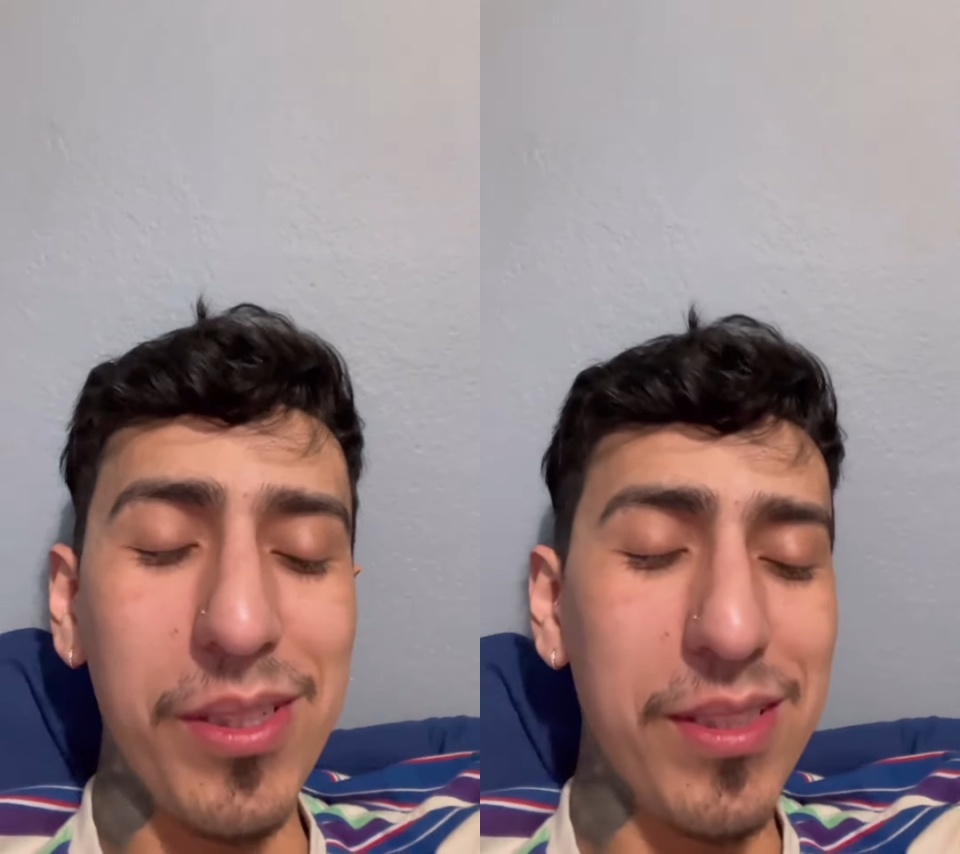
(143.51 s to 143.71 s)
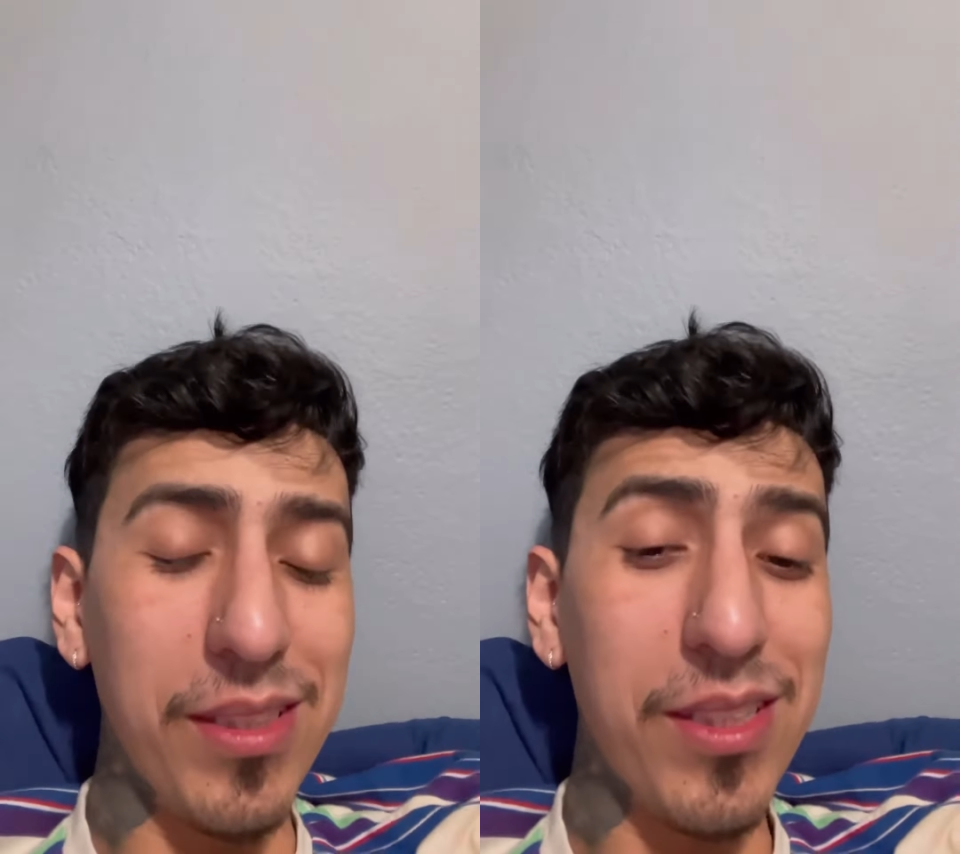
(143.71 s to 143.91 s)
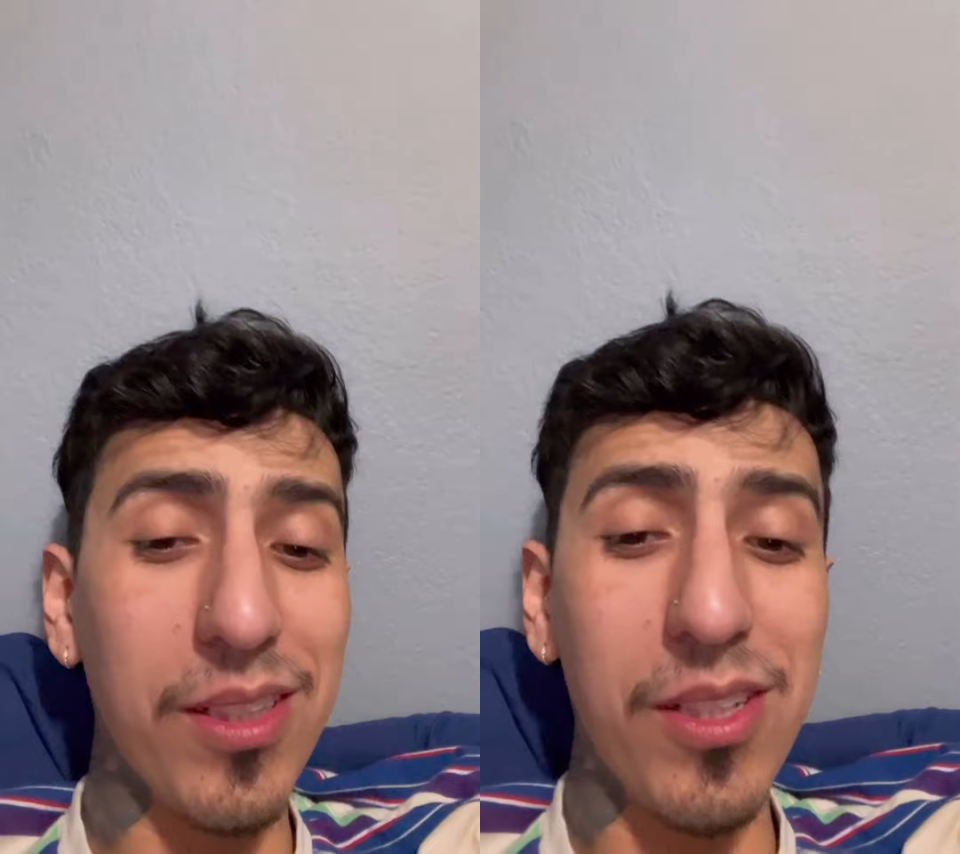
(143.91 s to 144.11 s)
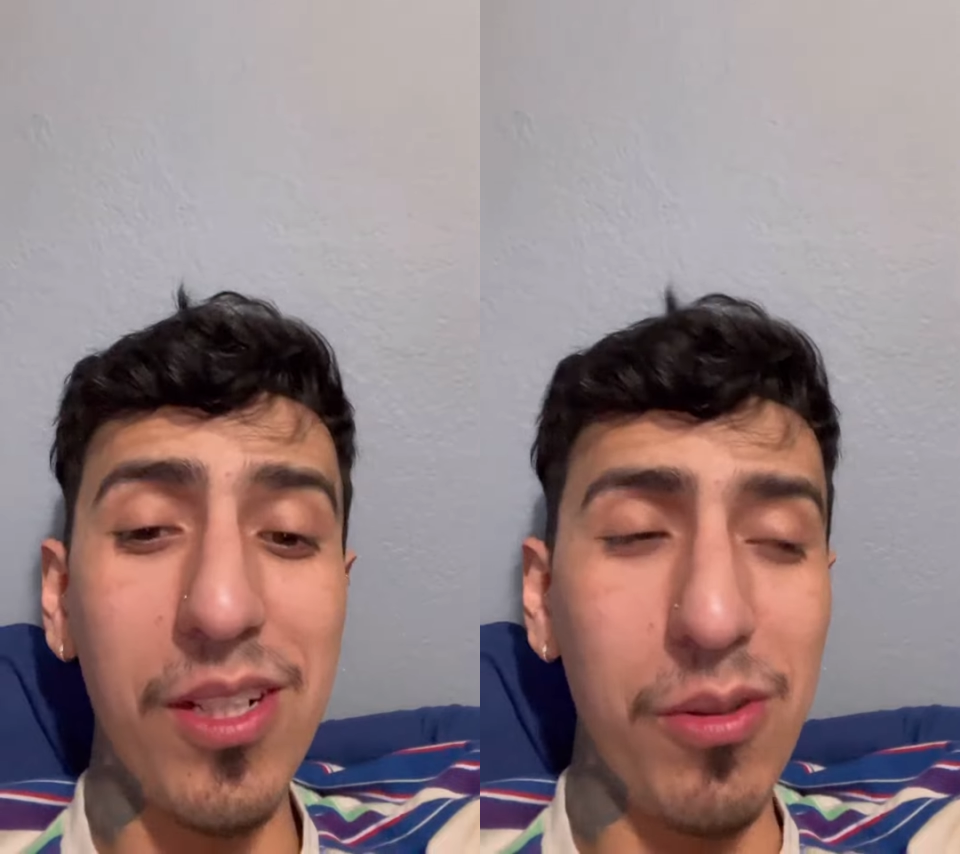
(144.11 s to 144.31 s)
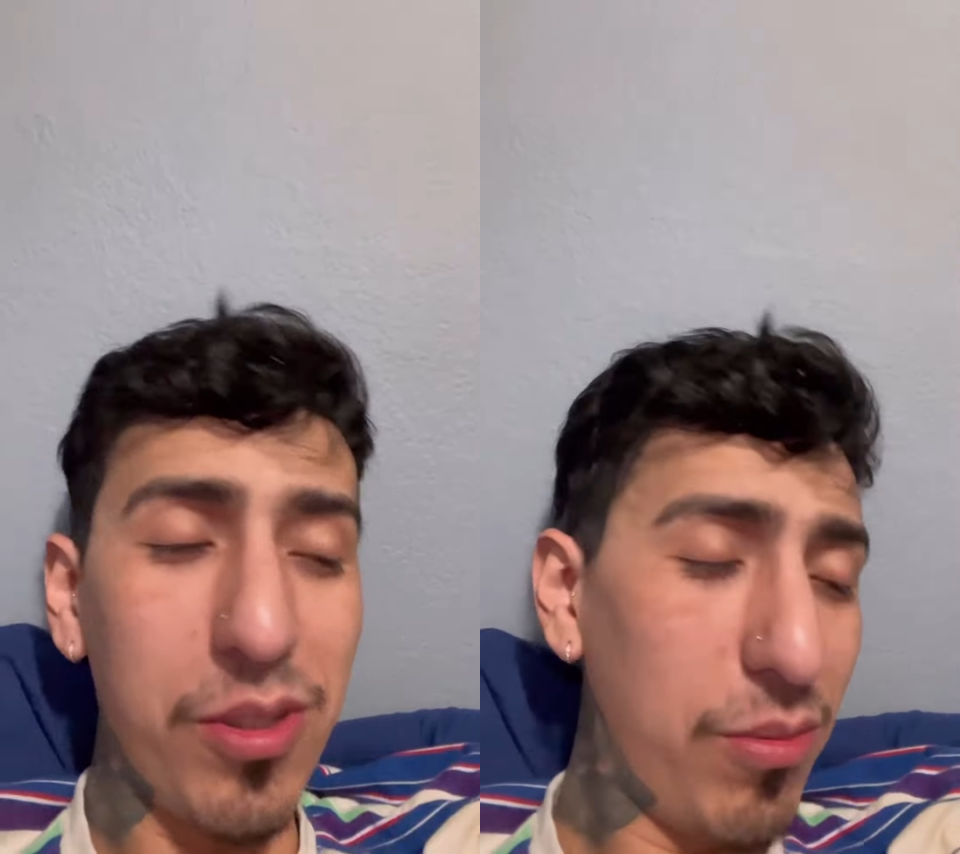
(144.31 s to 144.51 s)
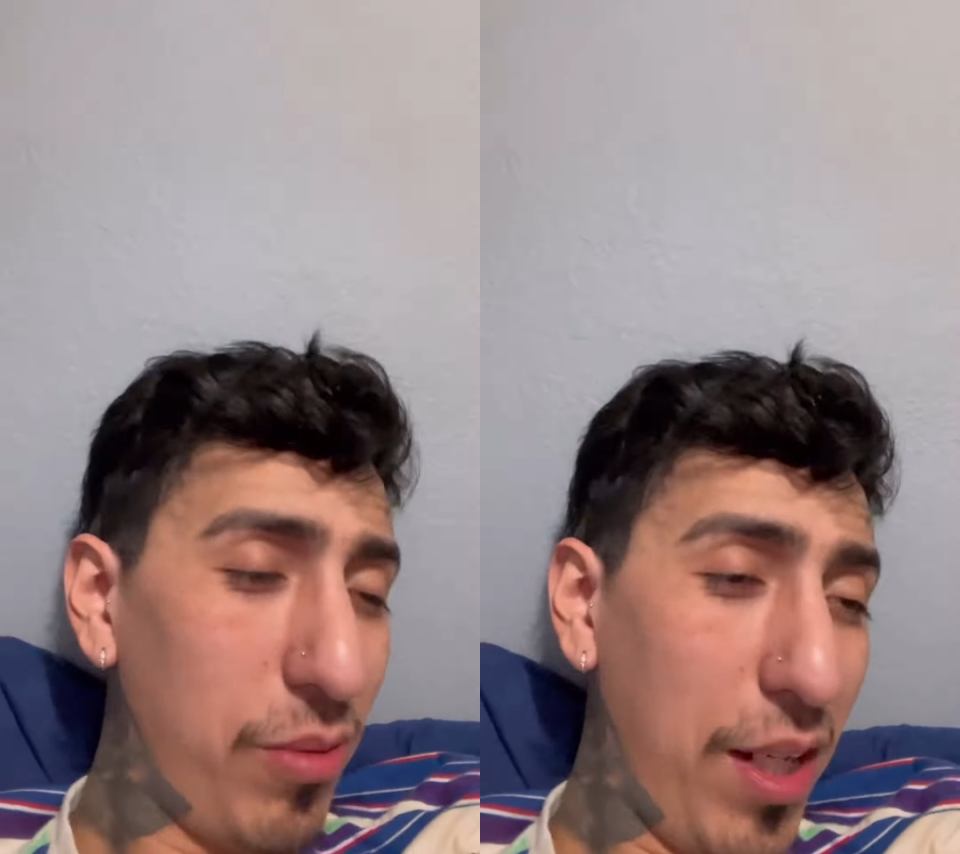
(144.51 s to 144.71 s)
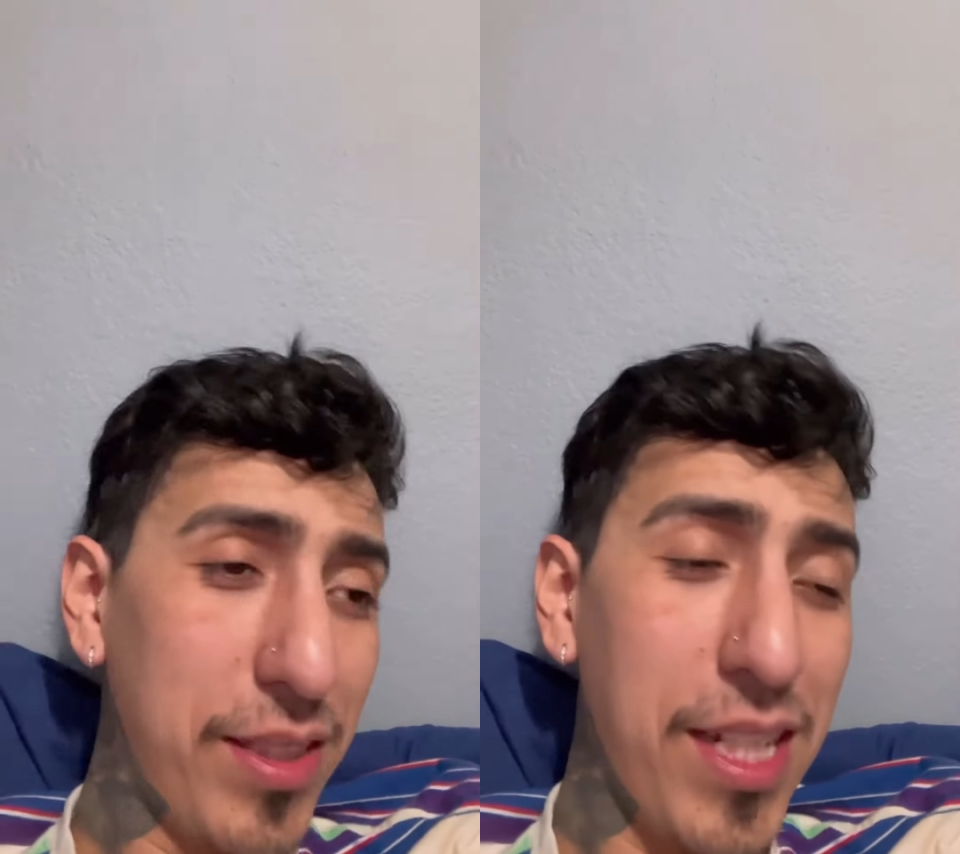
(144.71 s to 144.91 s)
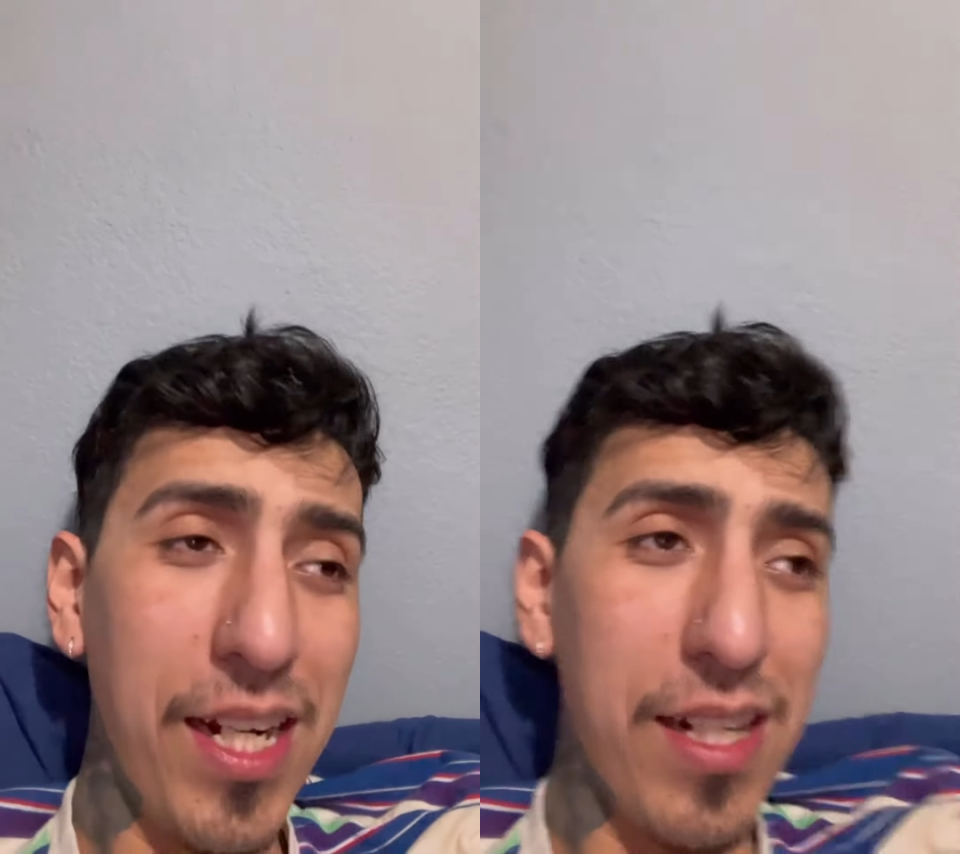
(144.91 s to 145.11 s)
It's a 10
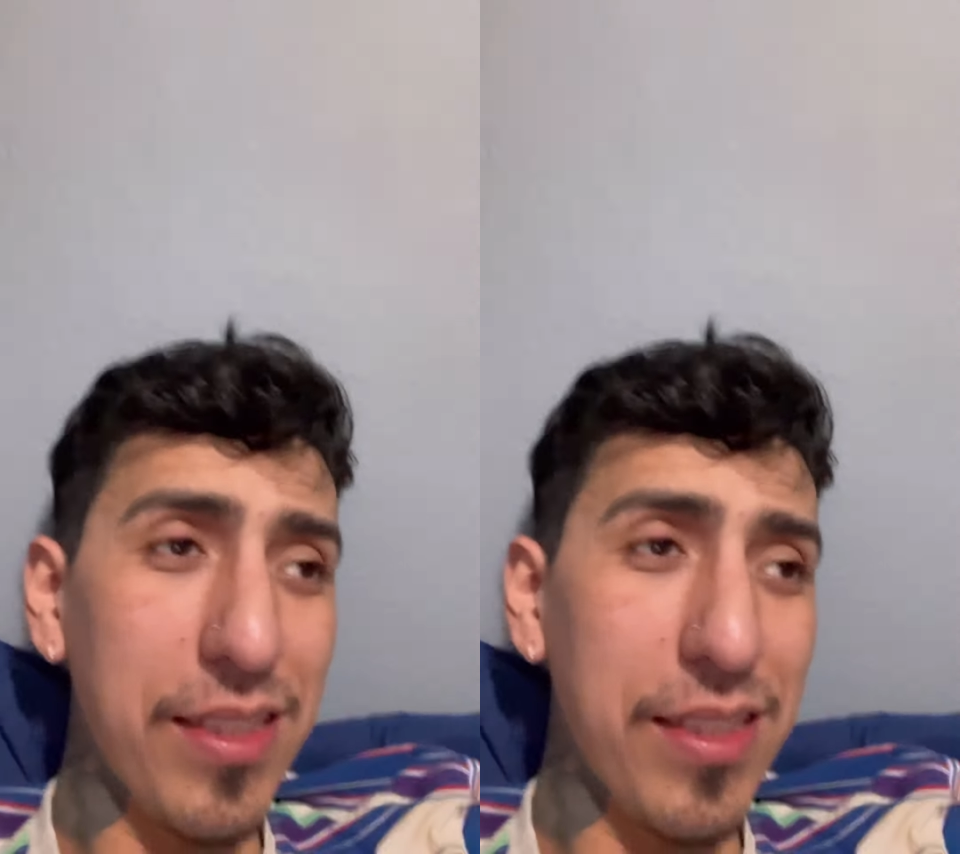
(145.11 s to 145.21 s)
out